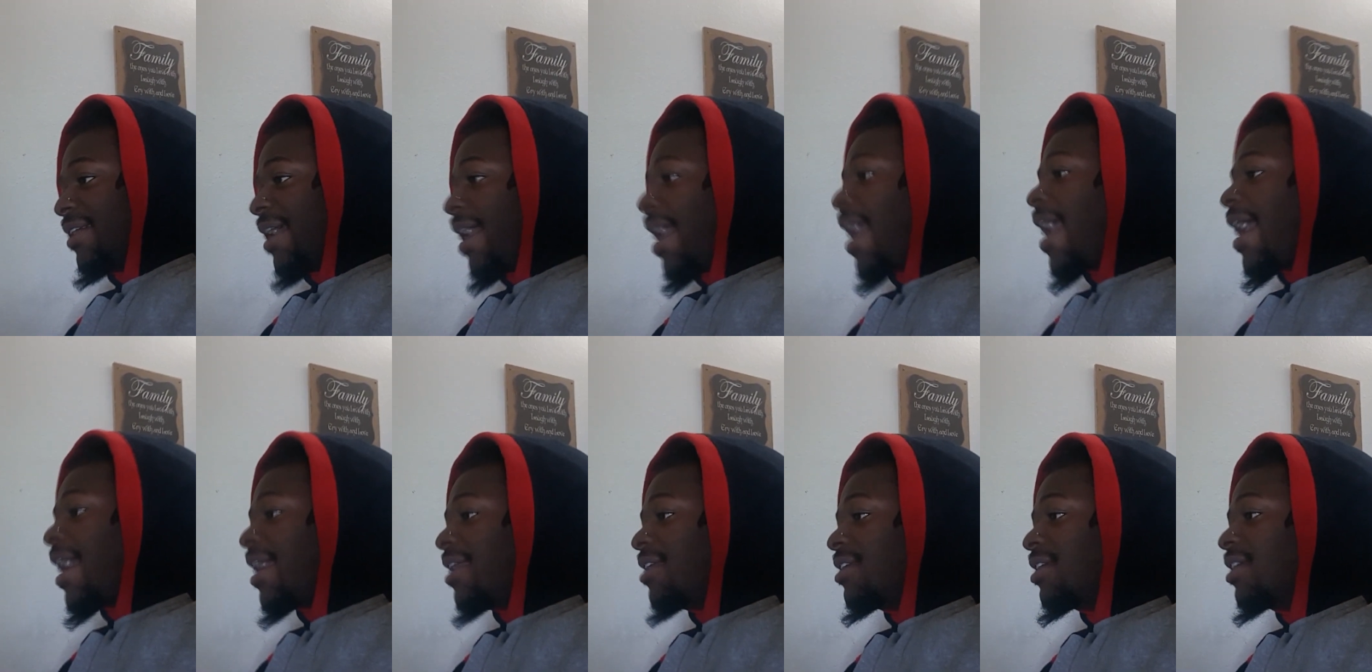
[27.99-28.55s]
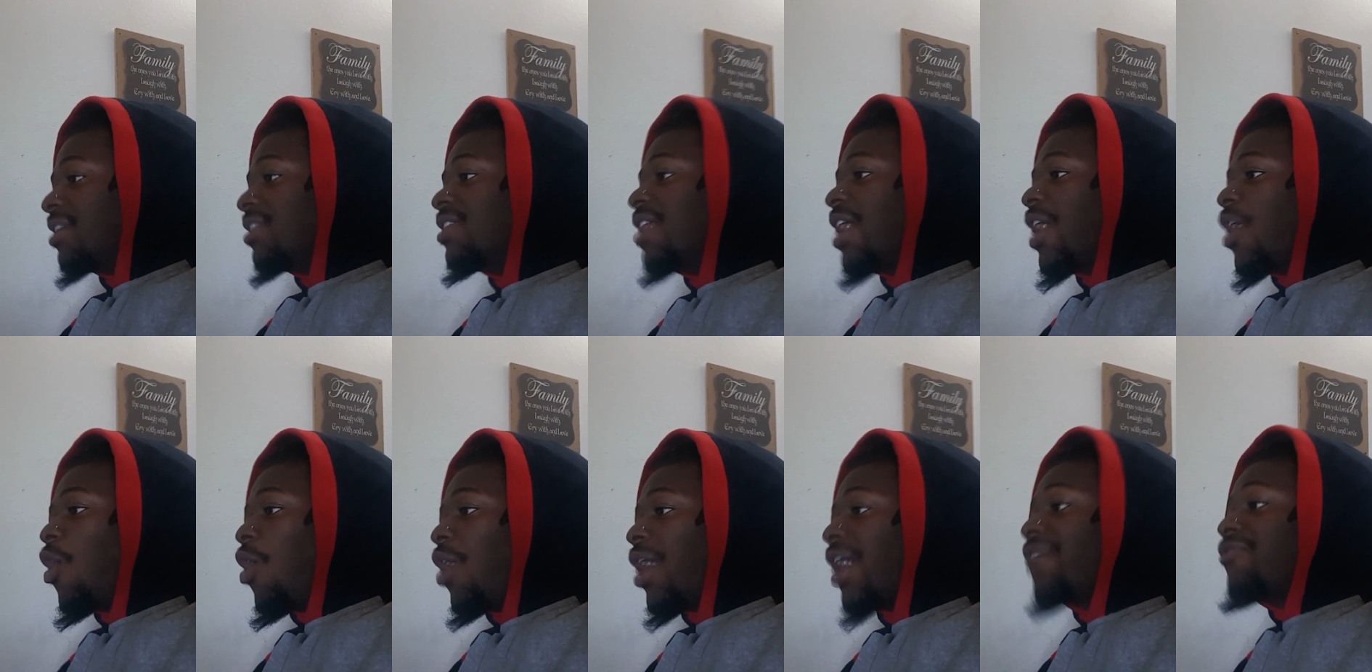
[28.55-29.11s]
And
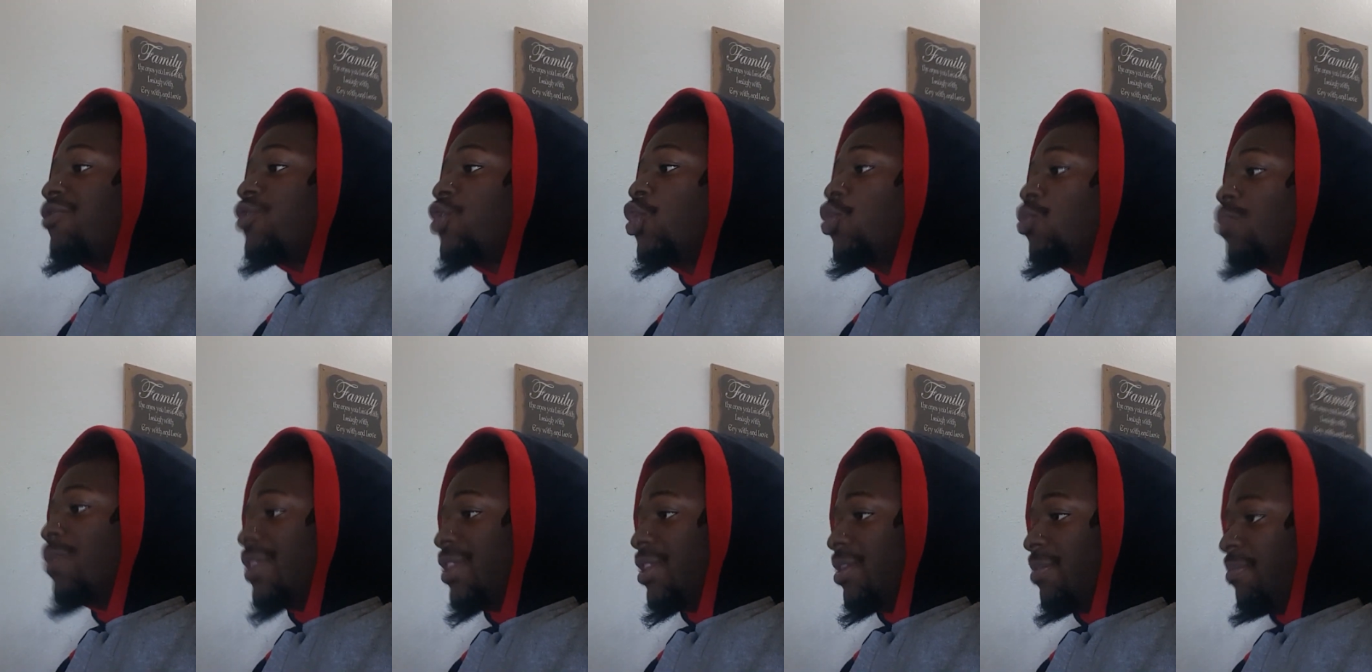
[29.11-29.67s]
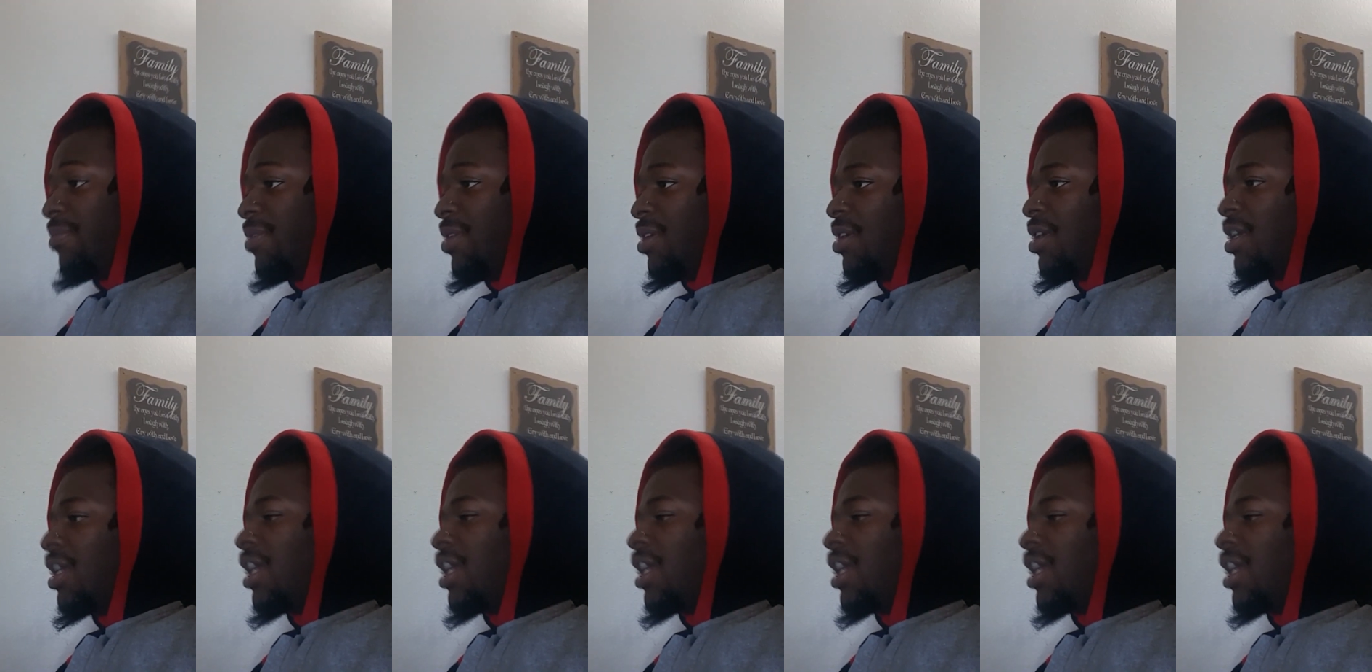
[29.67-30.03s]
they all have two in them.